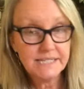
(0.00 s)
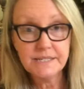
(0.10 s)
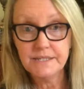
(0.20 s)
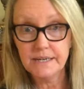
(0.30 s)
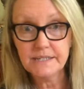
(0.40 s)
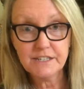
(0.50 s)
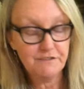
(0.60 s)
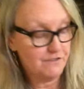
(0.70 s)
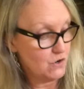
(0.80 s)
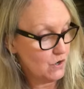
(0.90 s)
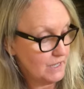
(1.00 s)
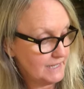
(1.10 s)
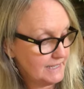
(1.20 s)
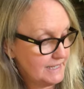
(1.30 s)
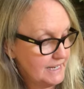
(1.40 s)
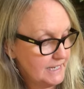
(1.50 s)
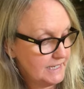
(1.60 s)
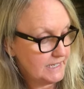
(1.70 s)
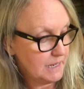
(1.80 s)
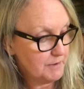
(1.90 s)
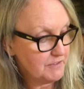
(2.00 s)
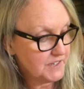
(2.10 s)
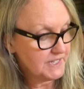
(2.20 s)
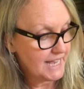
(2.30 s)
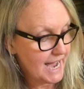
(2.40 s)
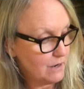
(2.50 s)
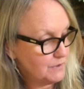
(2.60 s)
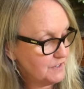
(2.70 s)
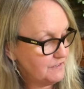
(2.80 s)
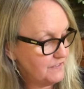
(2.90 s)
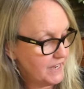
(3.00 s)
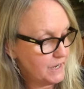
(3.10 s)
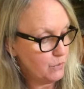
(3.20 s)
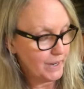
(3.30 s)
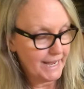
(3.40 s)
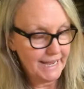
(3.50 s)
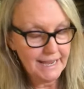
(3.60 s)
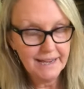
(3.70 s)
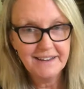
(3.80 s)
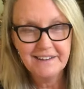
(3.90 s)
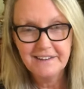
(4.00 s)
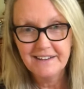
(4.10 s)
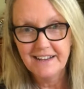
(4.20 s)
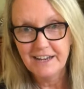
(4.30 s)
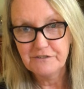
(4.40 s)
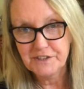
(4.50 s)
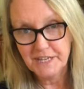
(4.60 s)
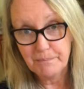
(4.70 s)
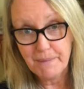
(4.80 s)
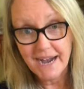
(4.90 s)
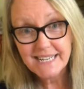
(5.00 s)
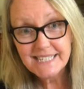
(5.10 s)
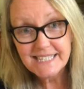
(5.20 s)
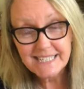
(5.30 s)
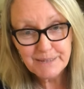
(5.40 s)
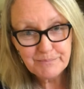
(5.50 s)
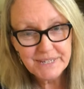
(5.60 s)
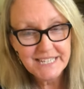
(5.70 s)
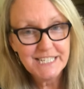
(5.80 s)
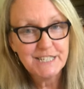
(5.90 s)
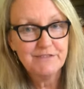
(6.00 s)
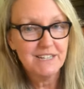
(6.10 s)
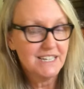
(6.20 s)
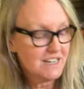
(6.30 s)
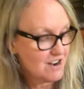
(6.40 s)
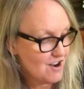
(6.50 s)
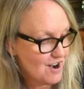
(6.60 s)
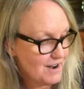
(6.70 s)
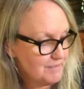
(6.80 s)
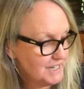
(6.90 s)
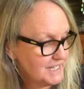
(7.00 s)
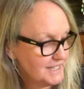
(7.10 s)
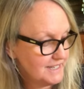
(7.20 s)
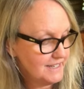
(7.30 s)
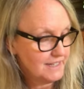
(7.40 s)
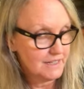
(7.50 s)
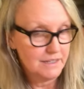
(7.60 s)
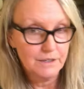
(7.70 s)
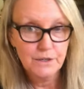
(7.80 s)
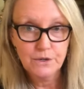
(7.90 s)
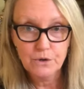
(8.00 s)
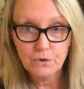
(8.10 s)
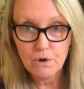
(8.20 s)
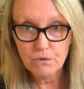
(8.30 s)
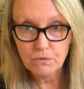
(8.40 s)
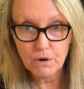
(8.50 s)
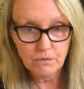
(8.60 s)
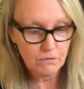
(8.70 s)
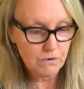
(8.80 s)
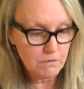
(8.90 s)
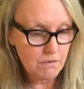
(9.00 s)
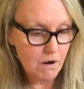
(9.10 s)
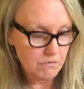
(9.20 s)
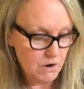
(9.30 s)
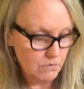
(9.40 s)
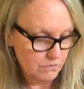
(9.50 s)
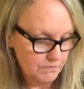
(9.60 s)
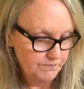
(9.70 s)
as dusk falls, some of the sounds fade away. Everything might seem peaceful and calm until quack, quack, quack, quack, quack.